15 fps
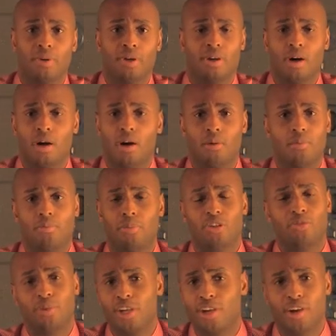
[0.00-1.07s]
But
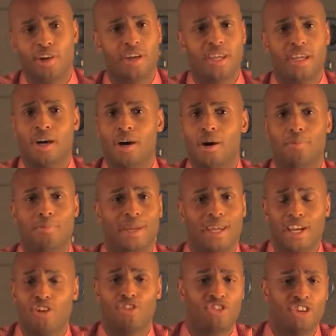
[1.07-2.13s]
Mitch McGarry,
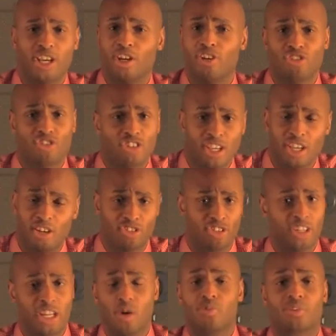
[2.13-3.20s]
energy.
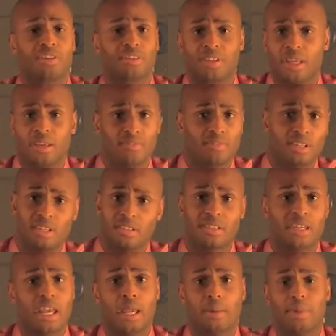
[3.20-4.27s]
That was the theme to this
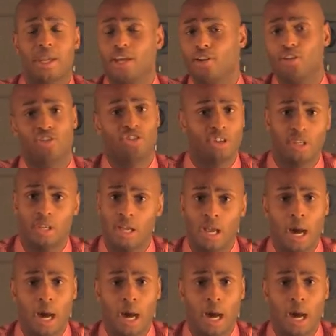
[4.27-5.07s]
game, energy.